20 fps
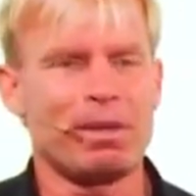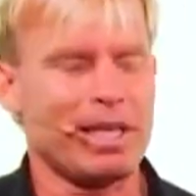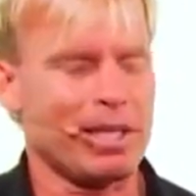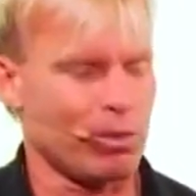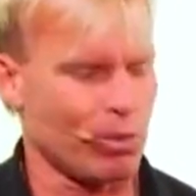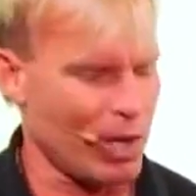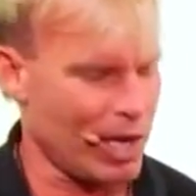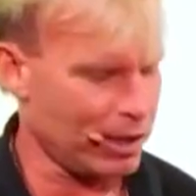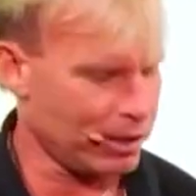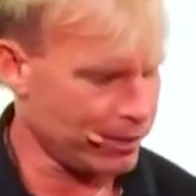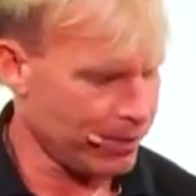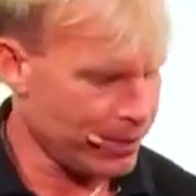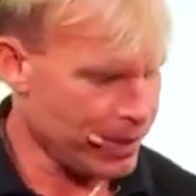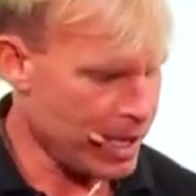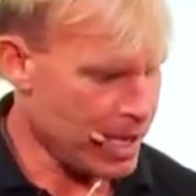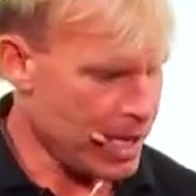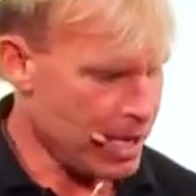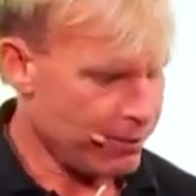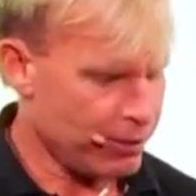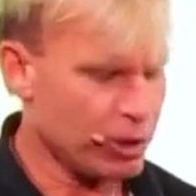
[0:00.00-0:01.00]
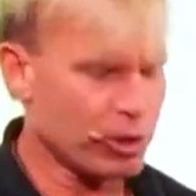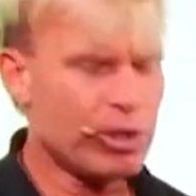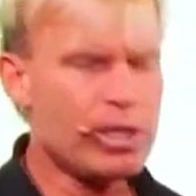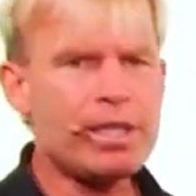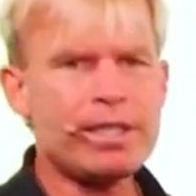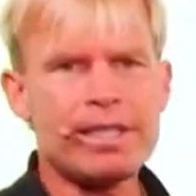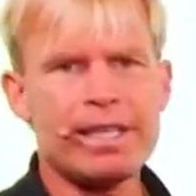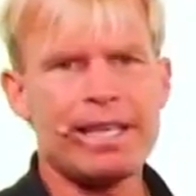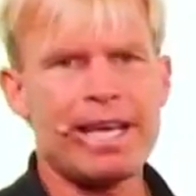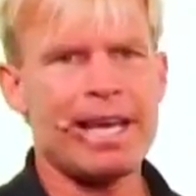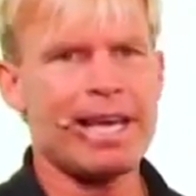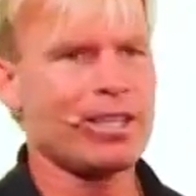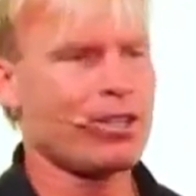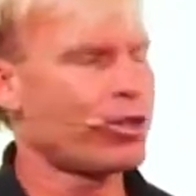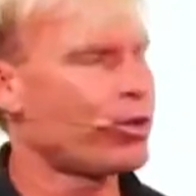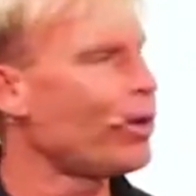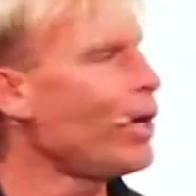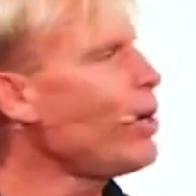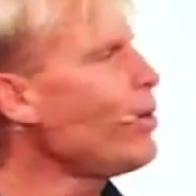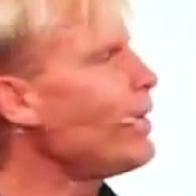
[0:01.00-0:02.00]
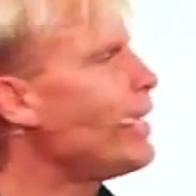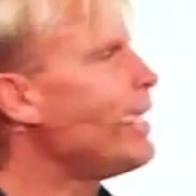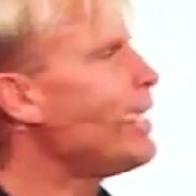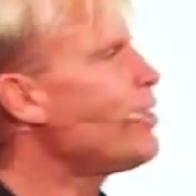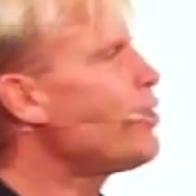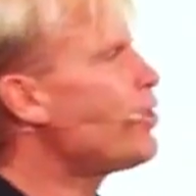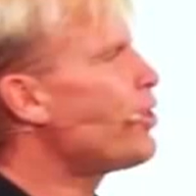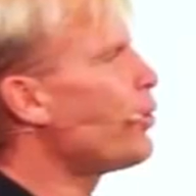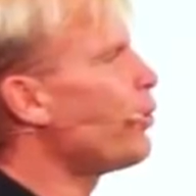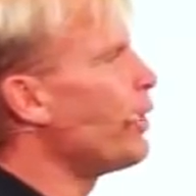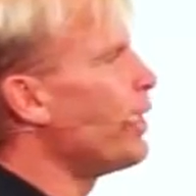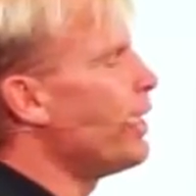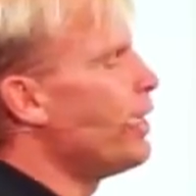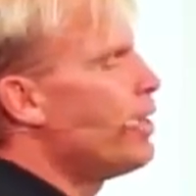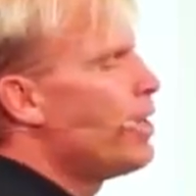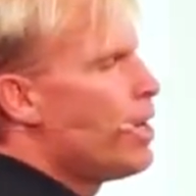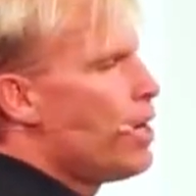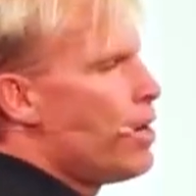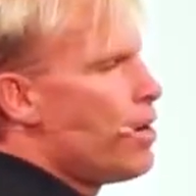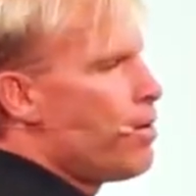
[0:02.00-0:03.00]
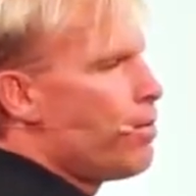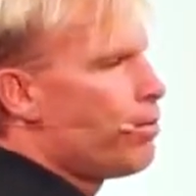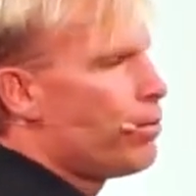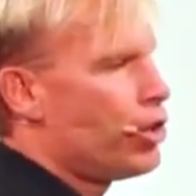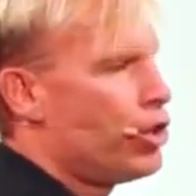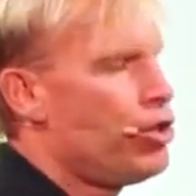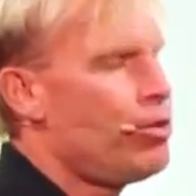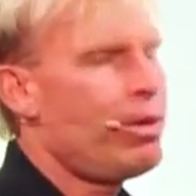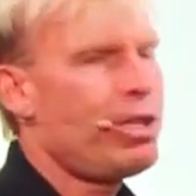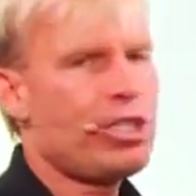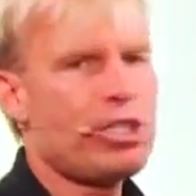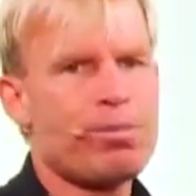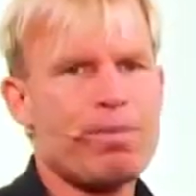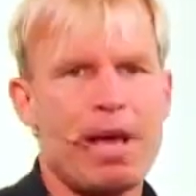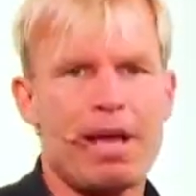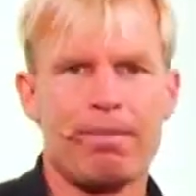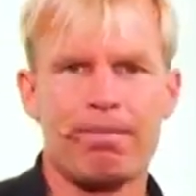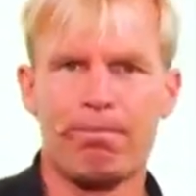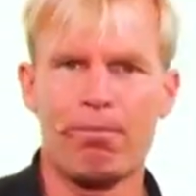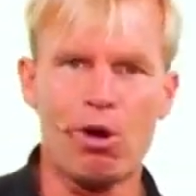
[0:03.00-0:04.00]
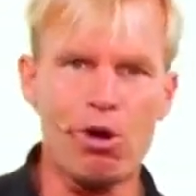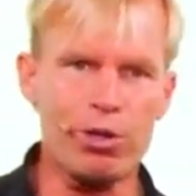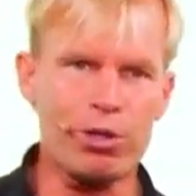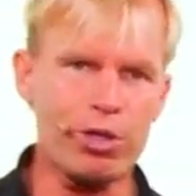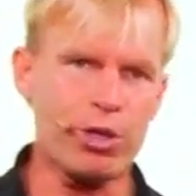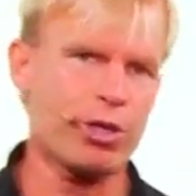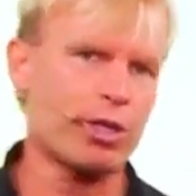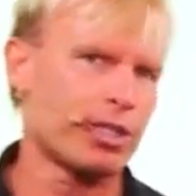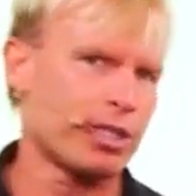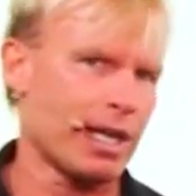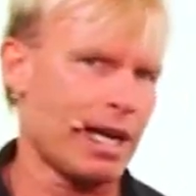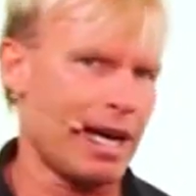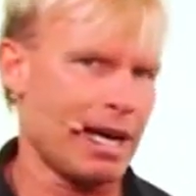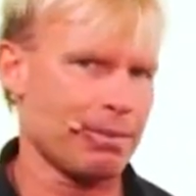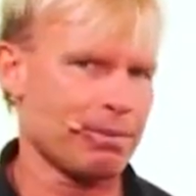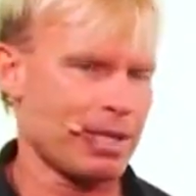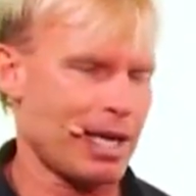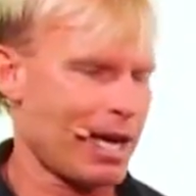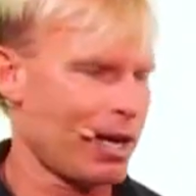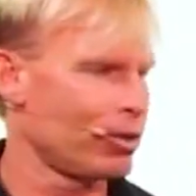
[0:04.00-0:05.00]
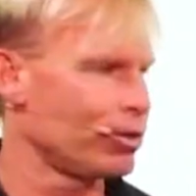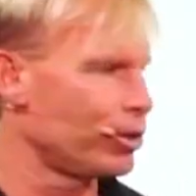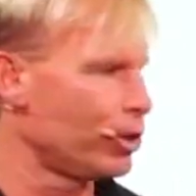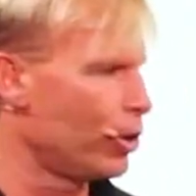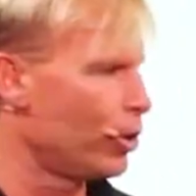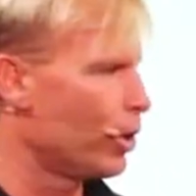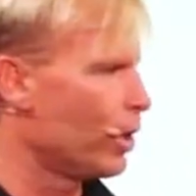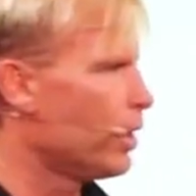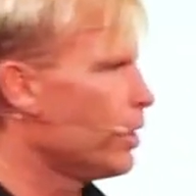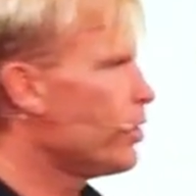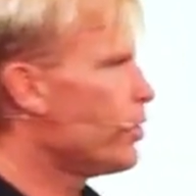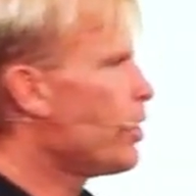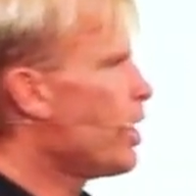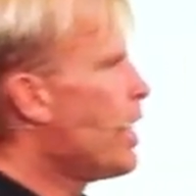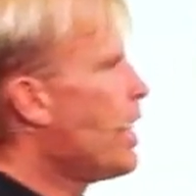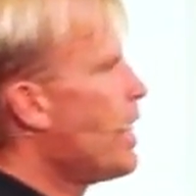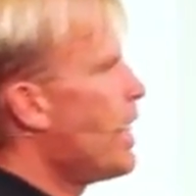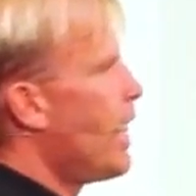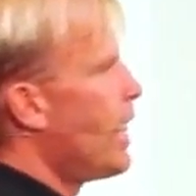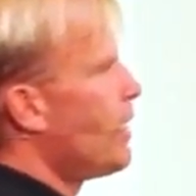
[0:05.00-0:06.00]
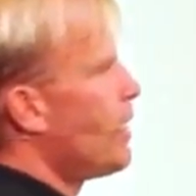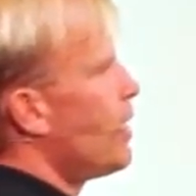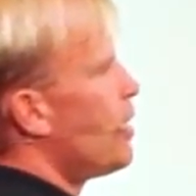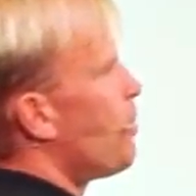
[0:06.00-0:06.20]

mean? Well, if you look today, throughout history, humans spent most of their time outdoors, and they